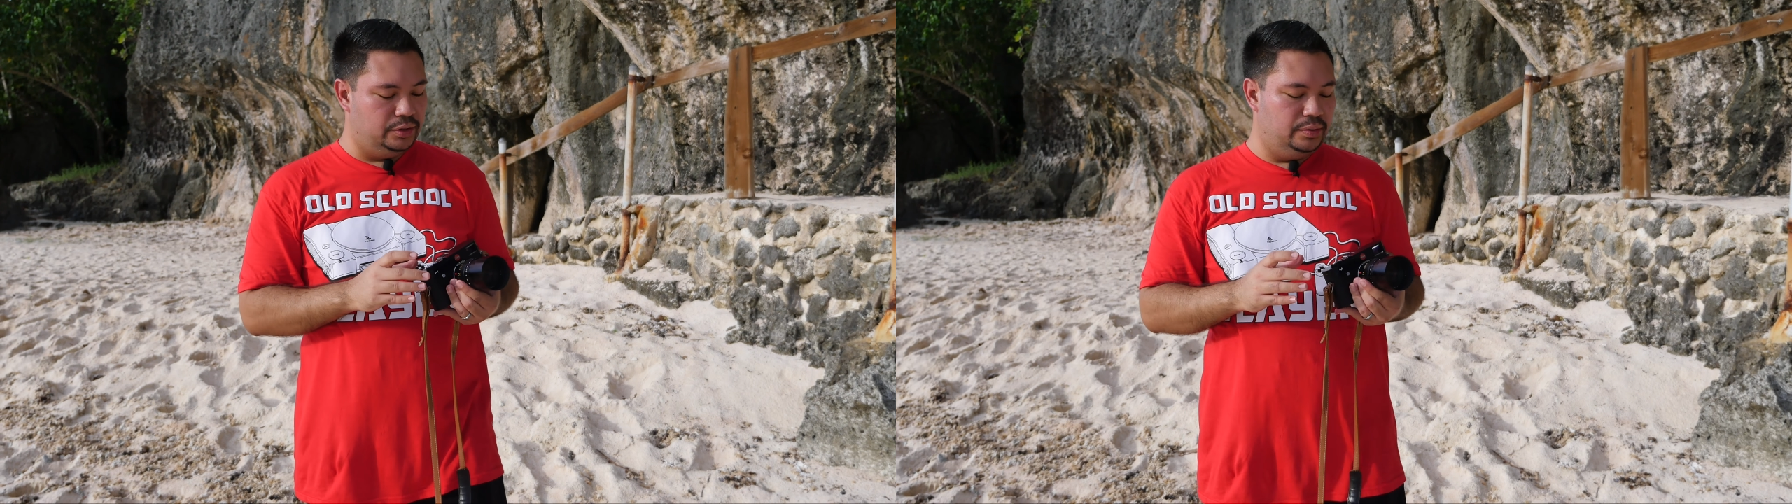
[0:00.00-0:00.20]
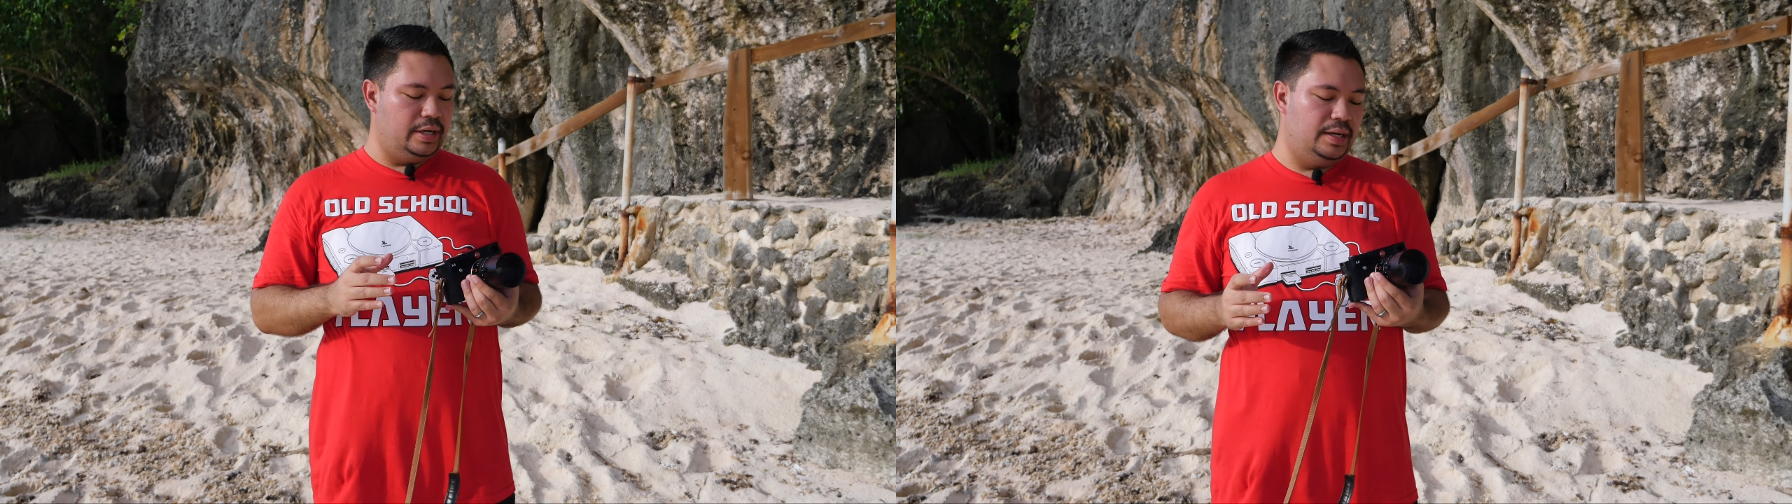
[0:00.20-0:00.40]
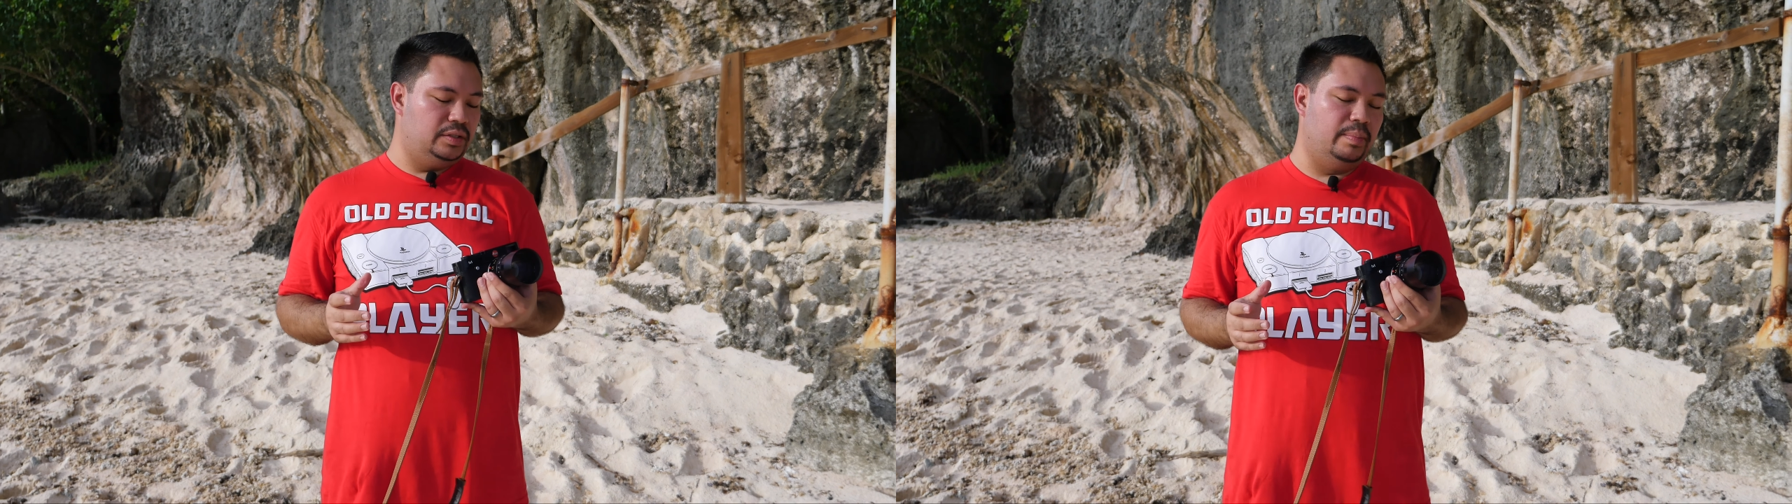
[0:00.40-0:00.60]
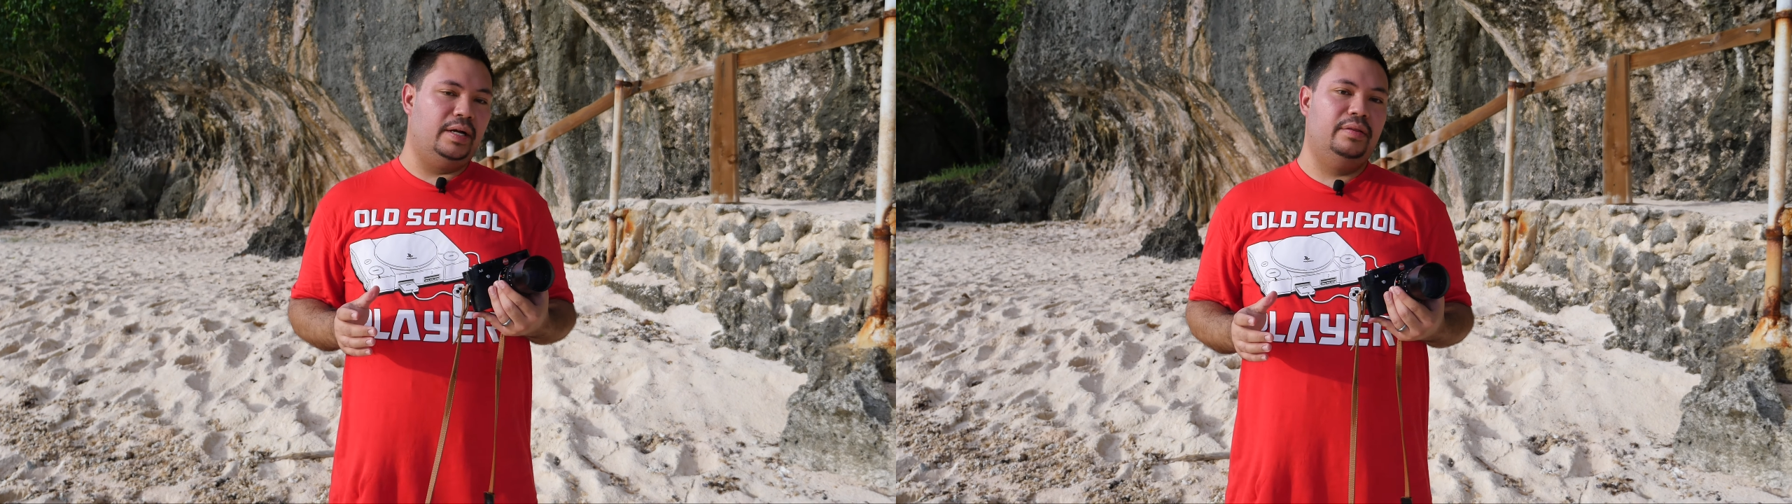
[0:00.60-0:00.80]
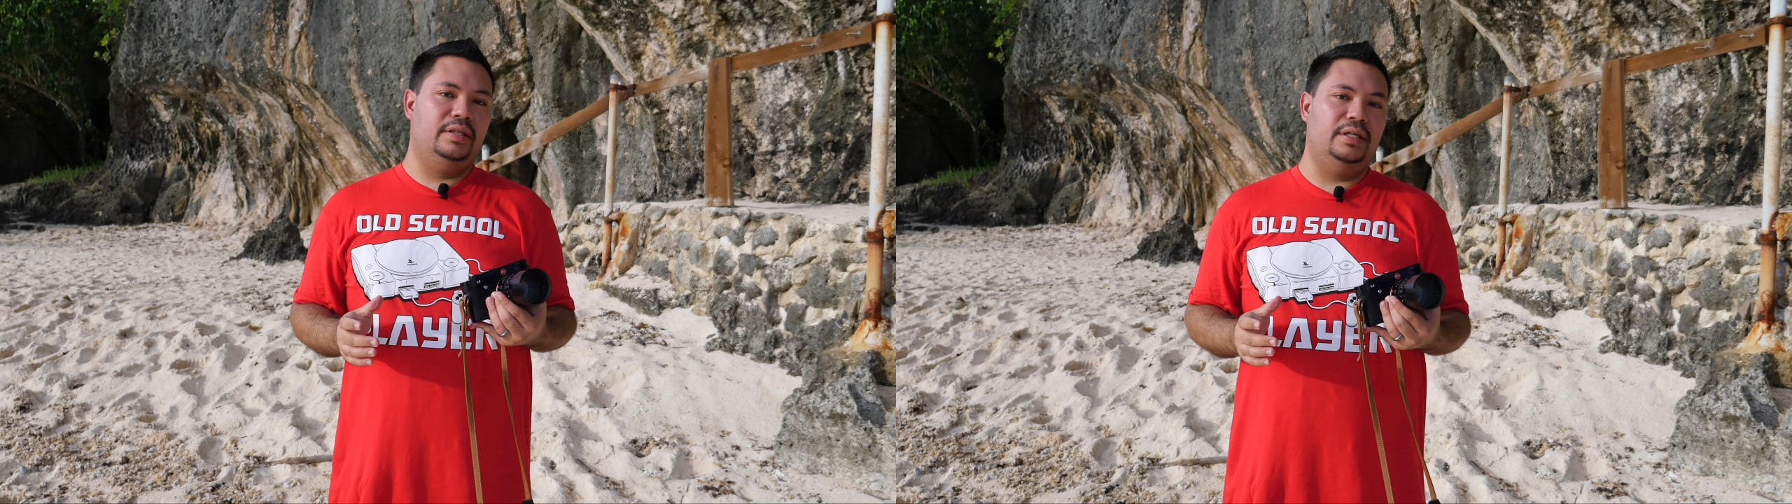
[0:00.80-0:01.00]
to you guys
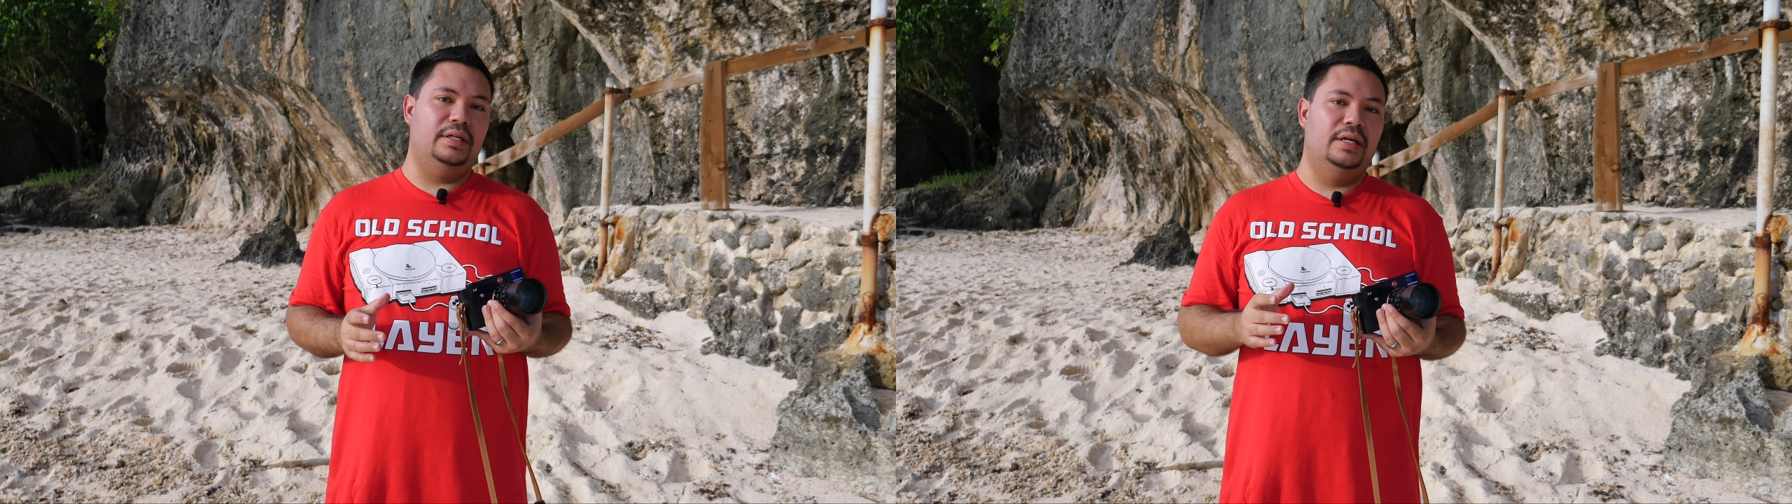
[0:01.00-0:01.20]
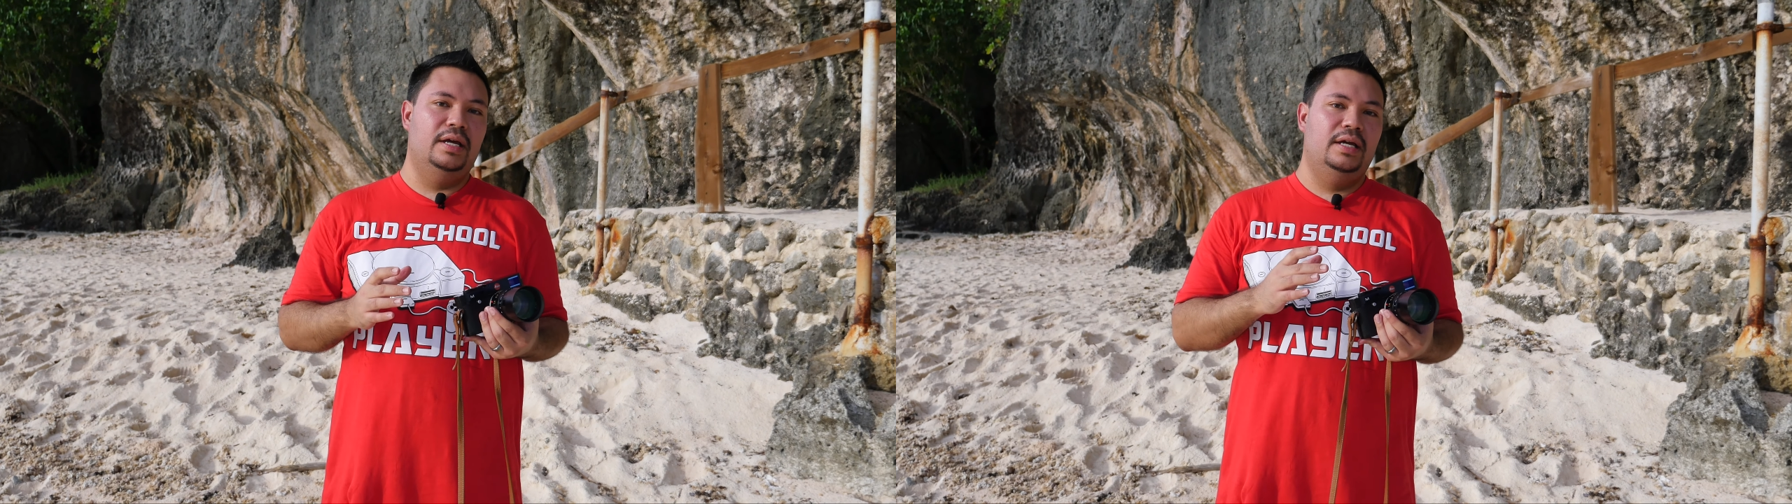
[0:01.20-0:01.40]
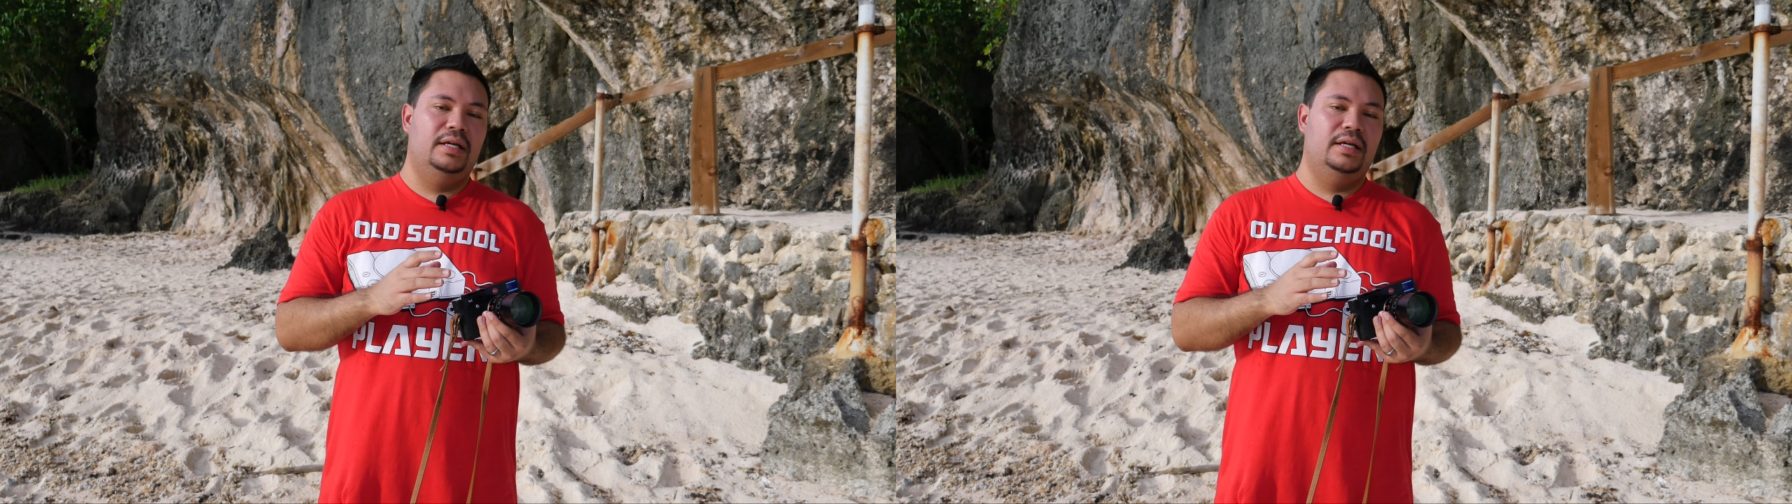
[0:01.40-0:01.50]
about the